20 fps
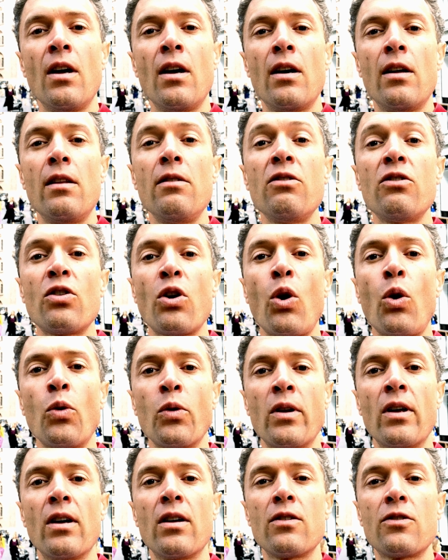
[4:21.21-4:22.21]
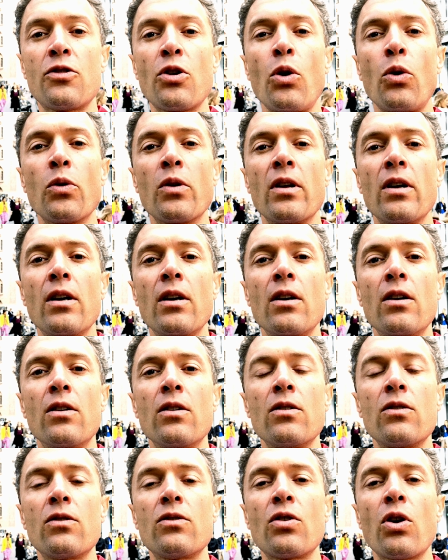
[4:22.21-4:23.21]
Then tårn, tårn,
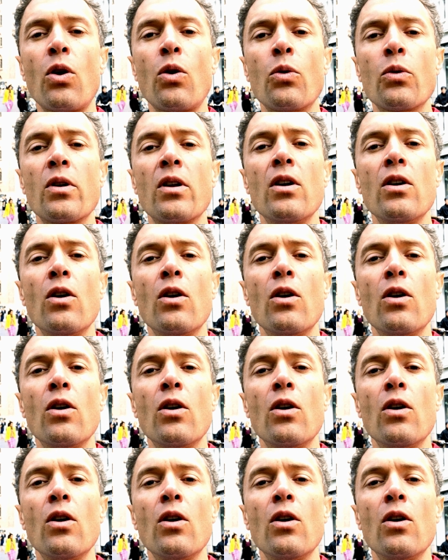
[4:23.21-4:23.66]
tårn.